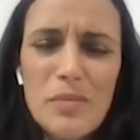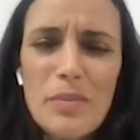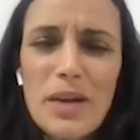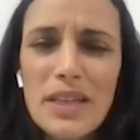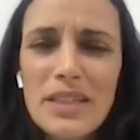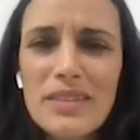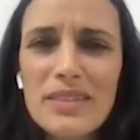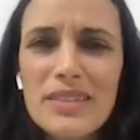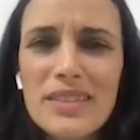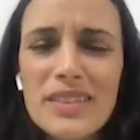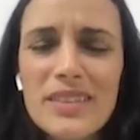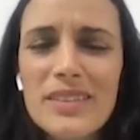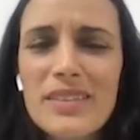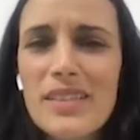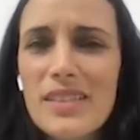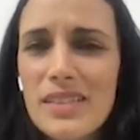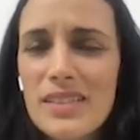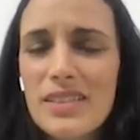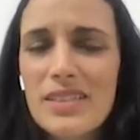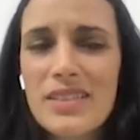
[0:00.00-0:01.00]
But in
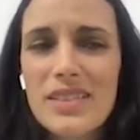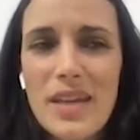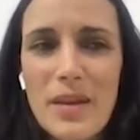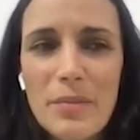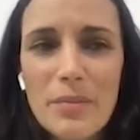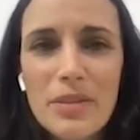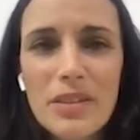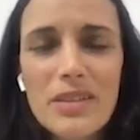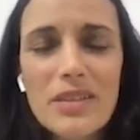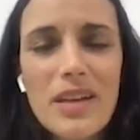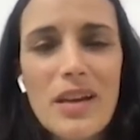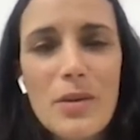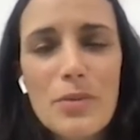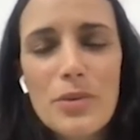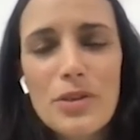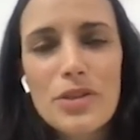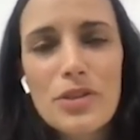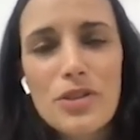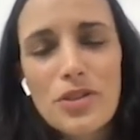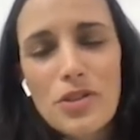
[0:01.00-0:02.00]
this example, I
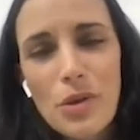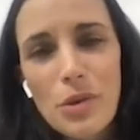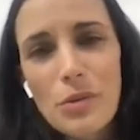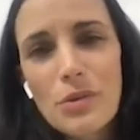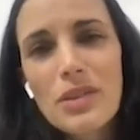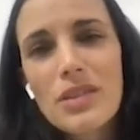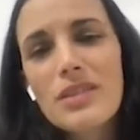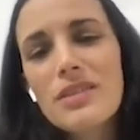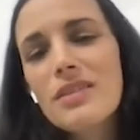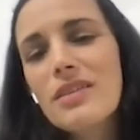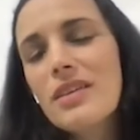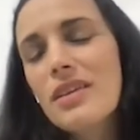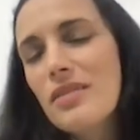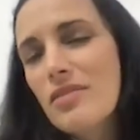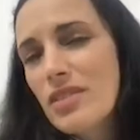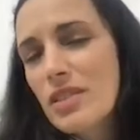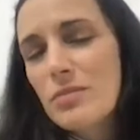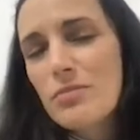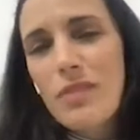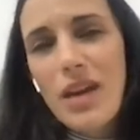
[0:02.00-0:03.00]
want to show that
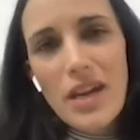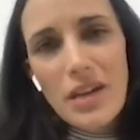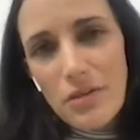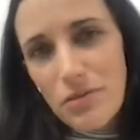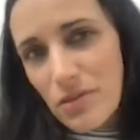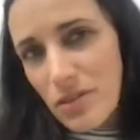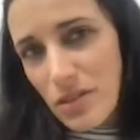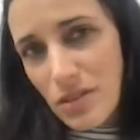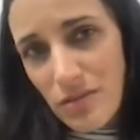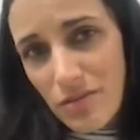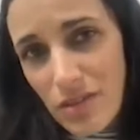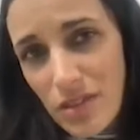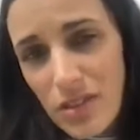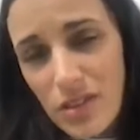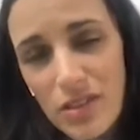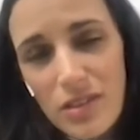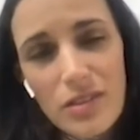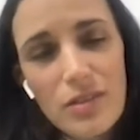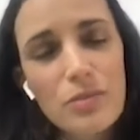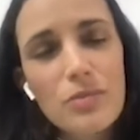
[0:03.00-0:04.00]
even
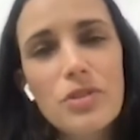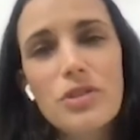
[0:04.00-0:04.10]
microservices,